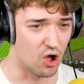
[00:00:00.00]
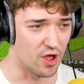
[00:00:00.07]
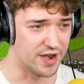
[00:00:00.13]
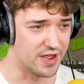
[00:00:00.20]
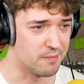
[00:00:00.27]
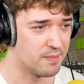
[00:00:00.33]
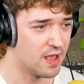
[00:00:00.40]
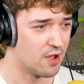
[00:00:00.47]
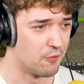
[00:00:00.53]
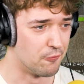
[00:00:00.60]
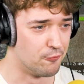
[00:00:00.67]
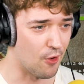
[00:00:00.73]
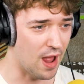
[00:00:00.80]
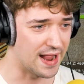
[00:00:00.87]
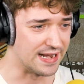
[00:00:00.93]
on him
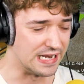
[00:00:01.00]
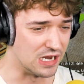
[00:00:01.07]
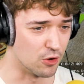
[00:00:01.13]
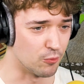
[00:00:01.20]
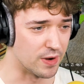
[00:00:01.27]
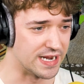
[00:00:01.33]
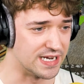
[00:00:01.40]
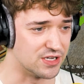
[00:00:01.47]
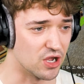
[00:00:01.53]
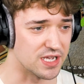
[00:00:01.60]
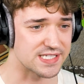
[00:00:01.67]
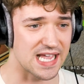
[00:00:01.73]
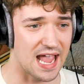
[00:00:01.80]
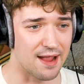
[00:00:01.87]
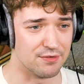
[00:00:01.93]
right here where he
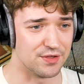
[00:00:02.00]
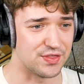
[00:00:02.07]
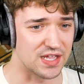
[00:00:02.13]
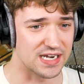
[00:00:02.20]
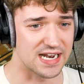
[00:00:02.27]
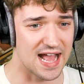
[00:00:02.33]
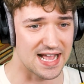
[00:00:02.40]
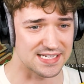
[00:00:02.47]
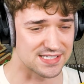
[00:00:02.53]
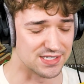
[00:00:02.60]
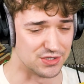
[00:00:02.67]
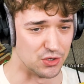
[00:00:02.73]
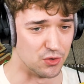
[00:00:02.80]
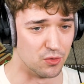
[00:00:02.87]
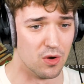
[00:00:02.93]
does everything that has to
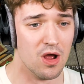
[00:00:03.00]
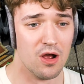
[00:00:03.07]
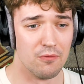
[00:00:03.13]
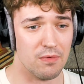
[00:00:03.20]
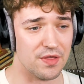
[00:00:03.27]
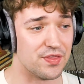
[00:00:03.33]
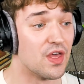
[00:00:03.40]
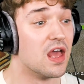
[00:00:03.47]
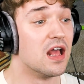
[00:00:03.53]
do with